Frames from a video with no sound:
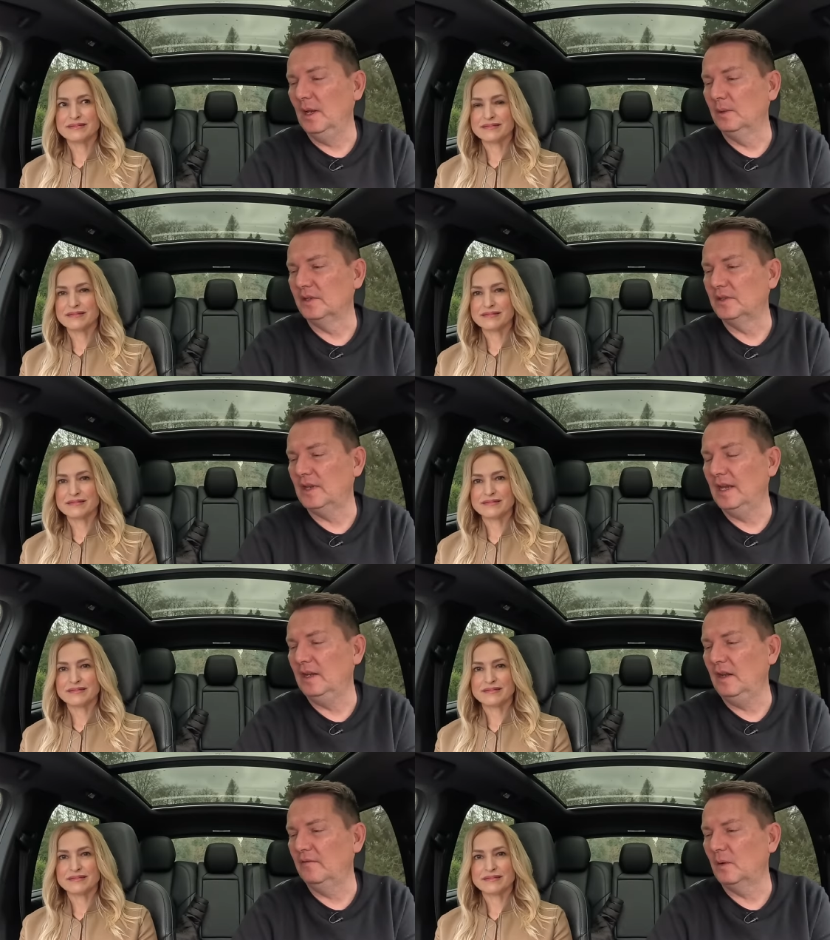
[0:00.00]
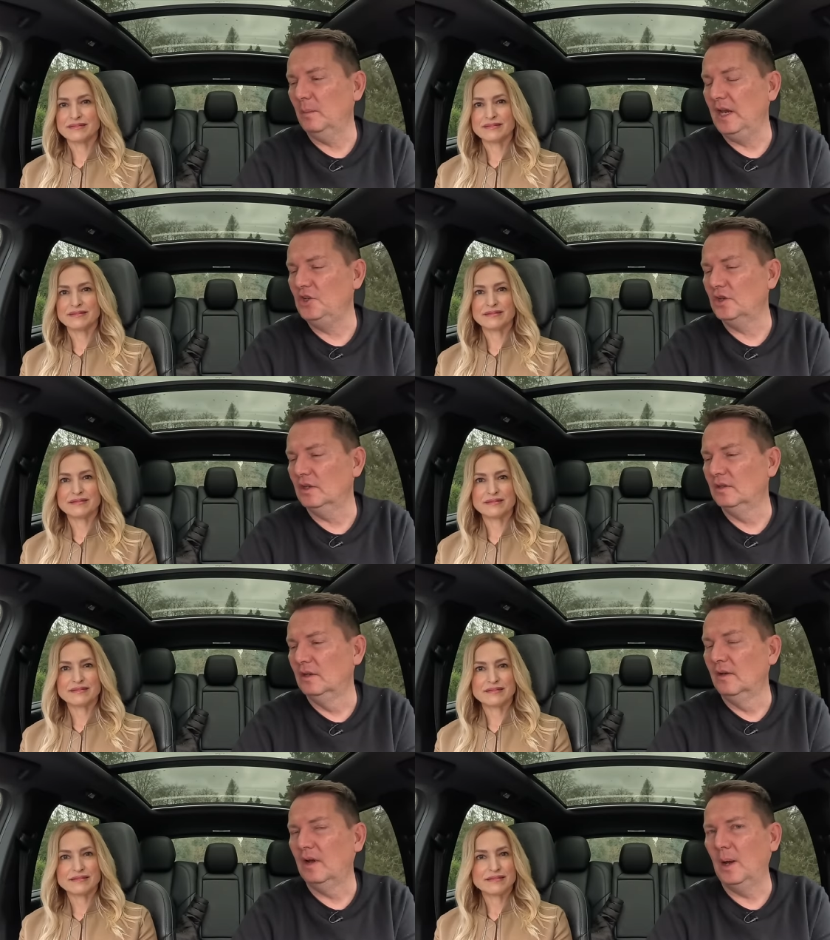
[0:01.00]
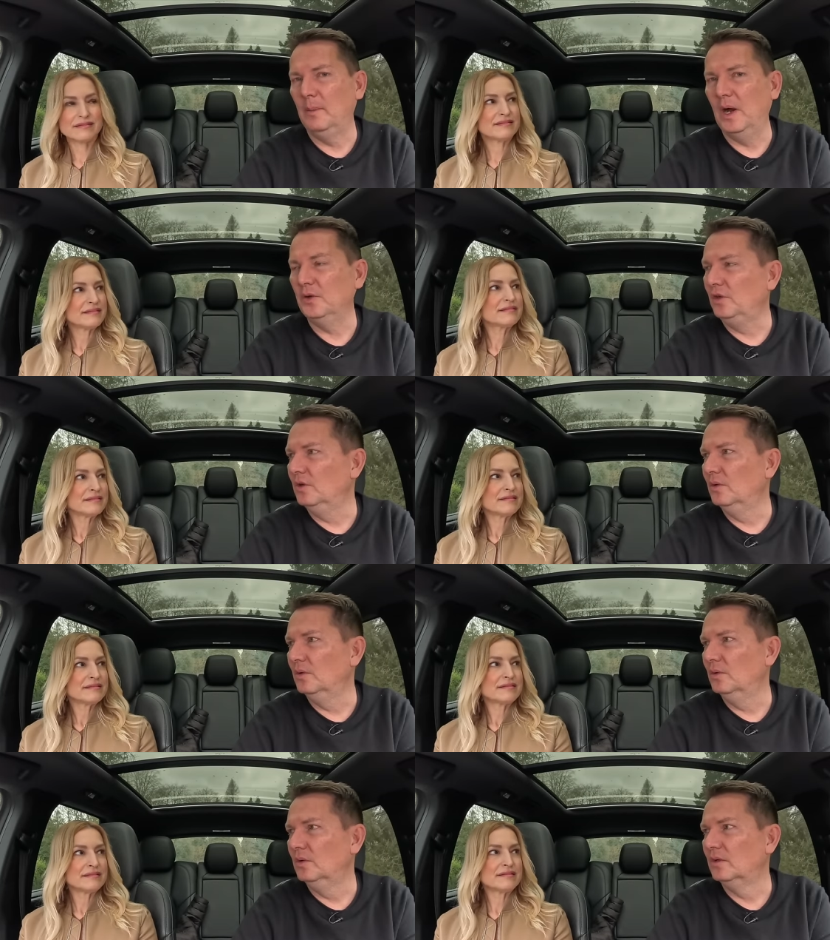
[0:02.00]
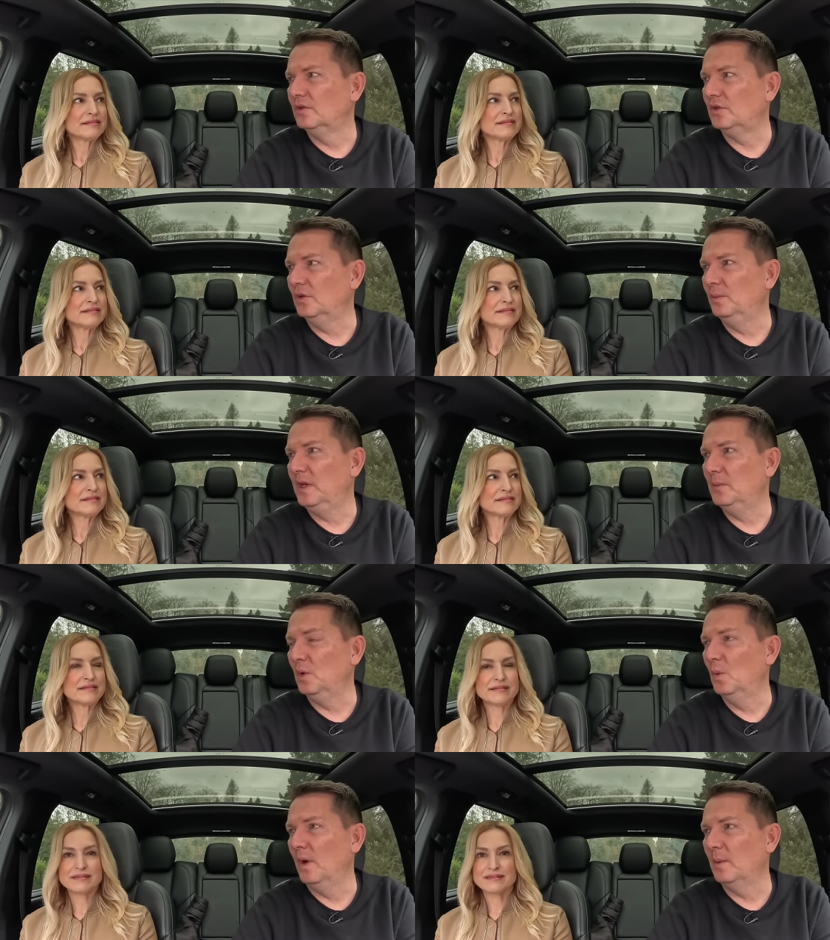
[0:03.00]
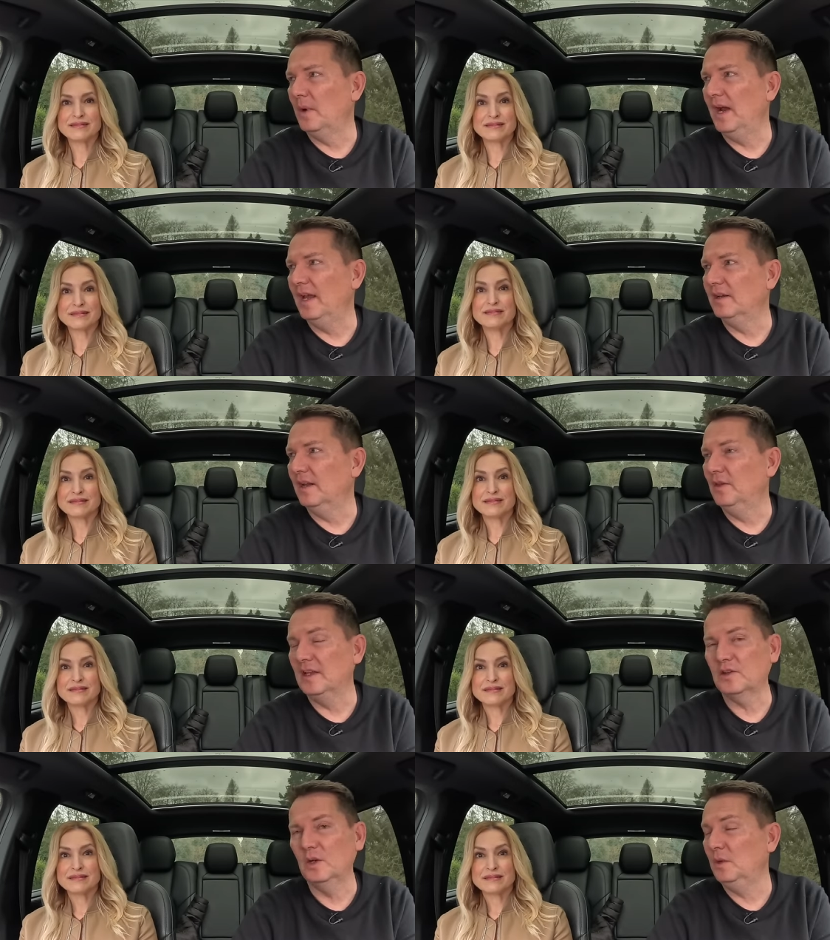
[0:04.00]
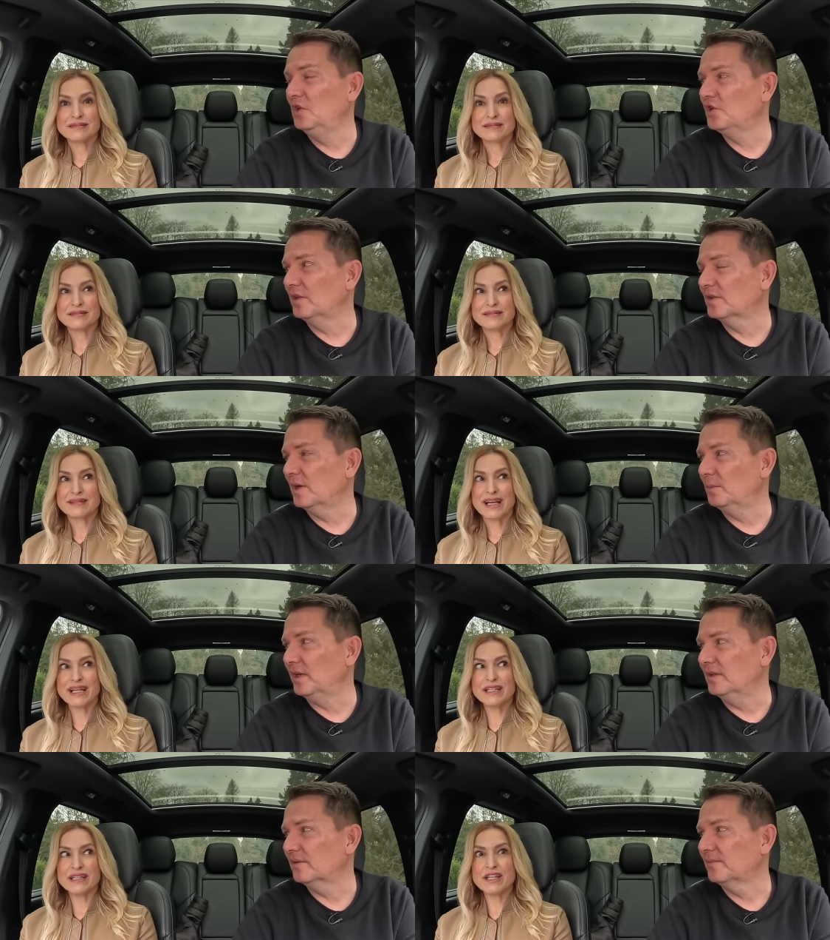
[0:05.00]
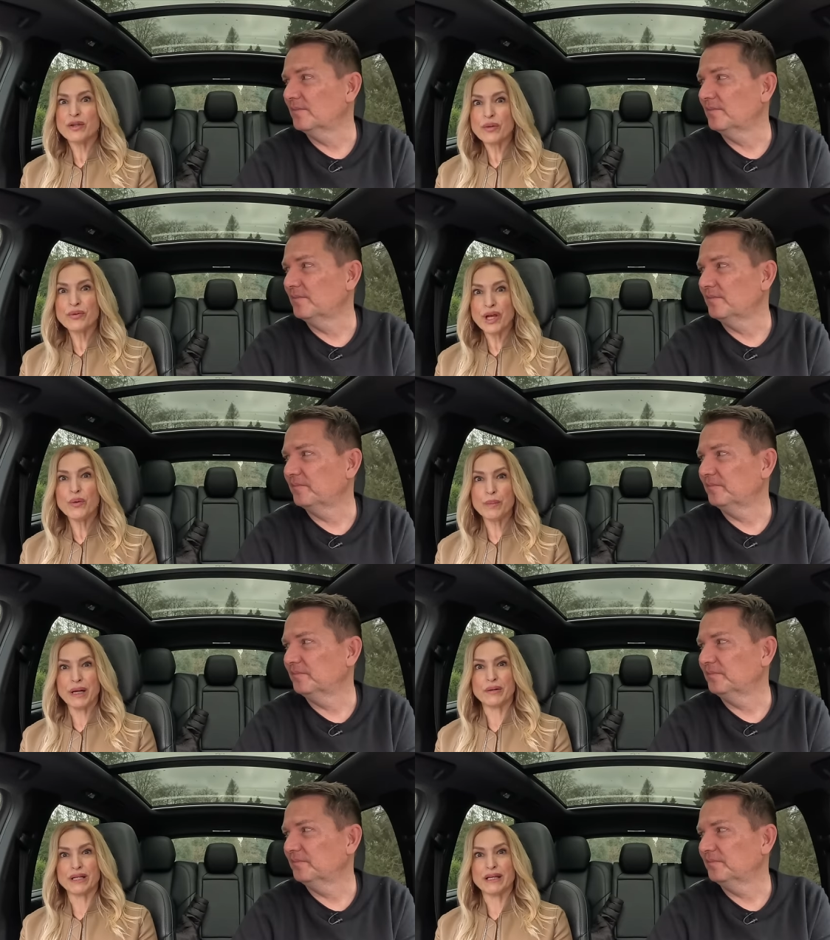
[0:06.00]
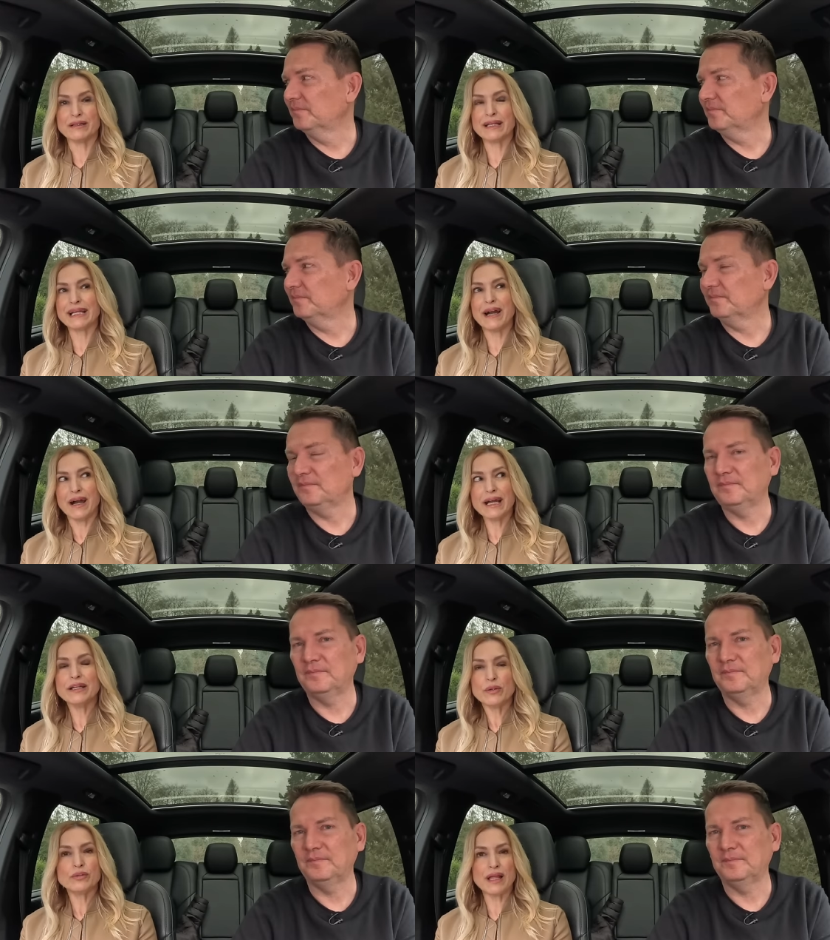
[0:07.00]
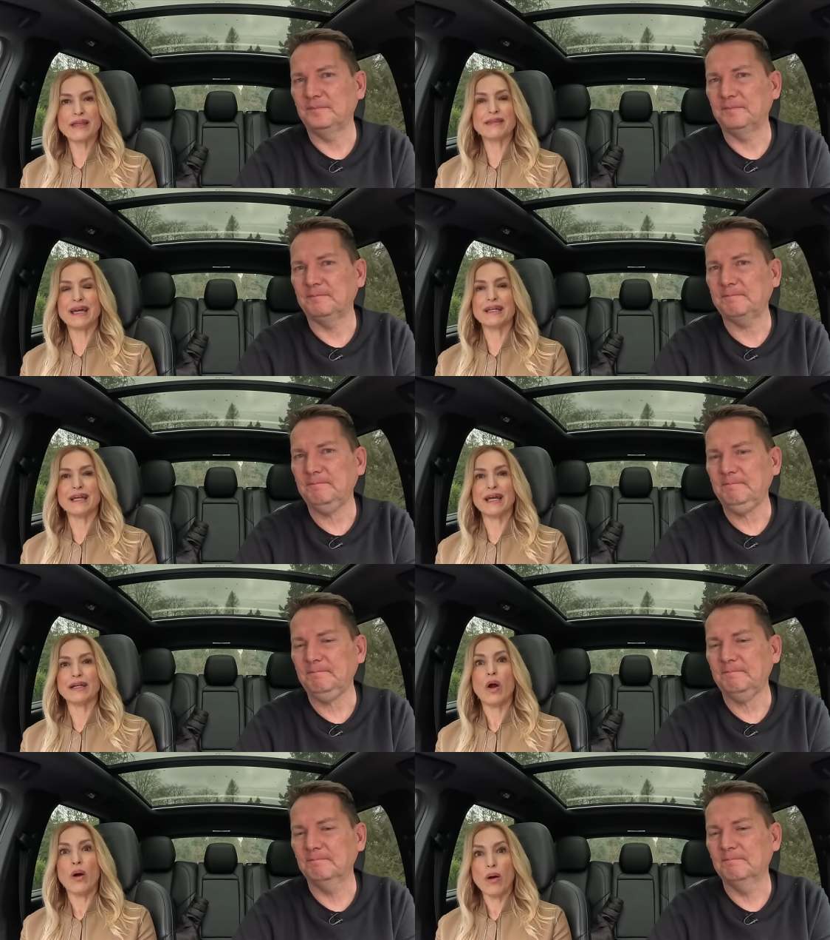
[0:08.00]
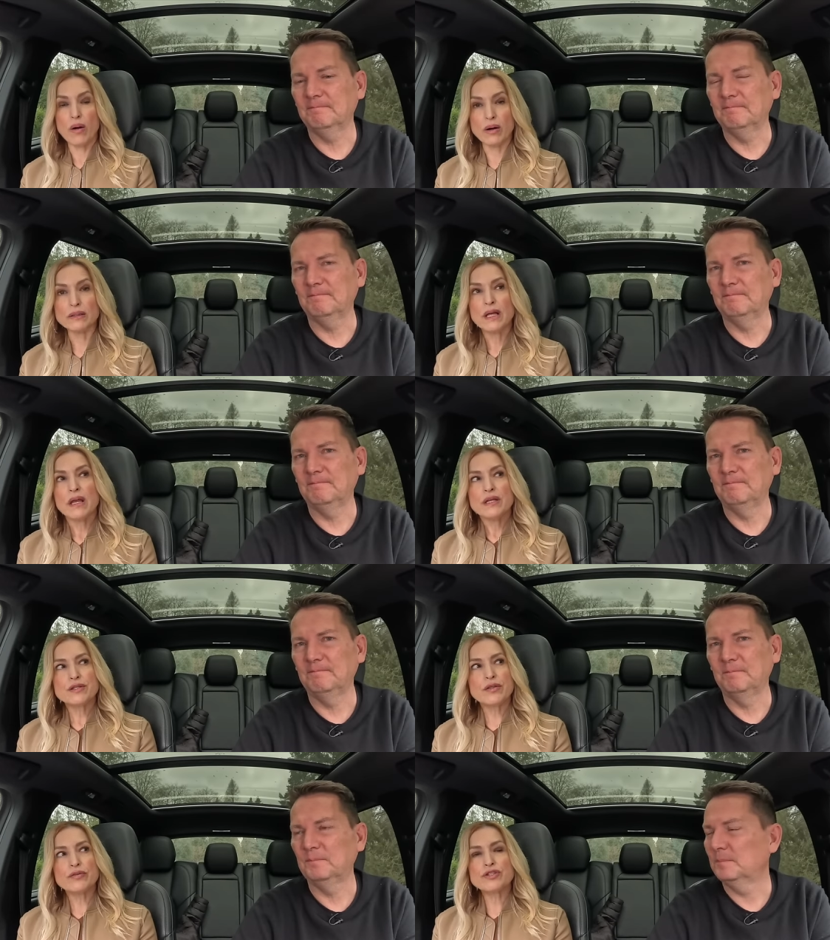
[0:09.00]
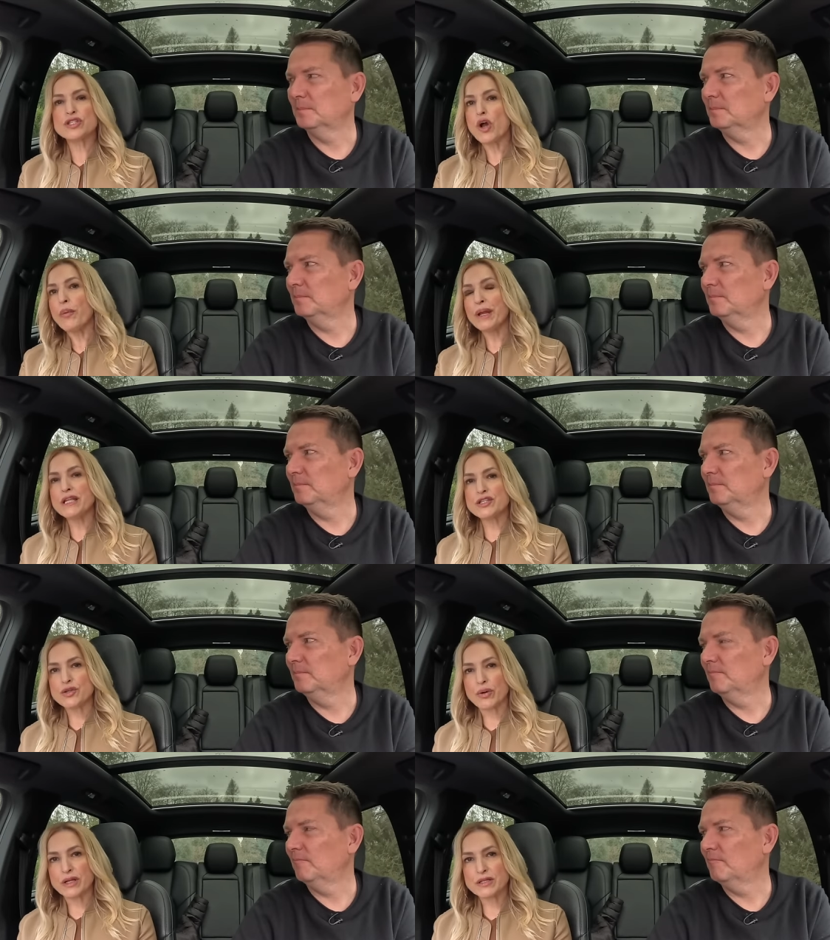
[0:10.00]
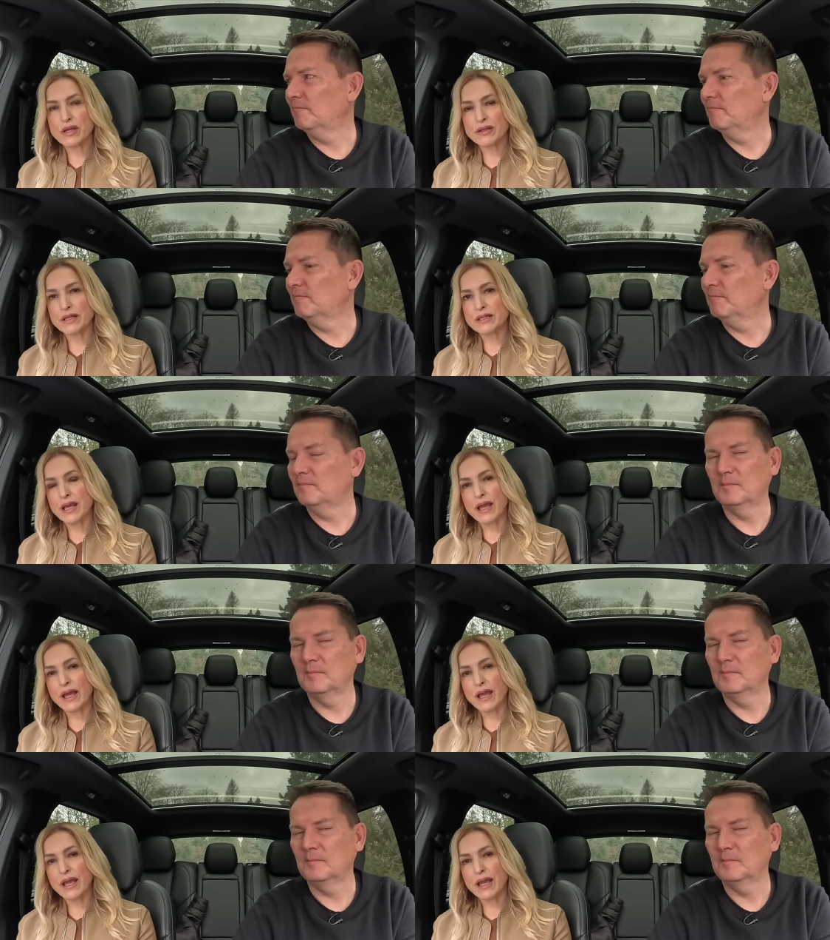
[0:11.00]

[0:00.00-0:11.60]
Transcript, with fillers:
Speaker 1: able to send information about you to people who want to buy it, and that's going to be insurance companies.
Speaker 2: And you don't know about it. Like, I don't like that at all. So there's so many stories on this. I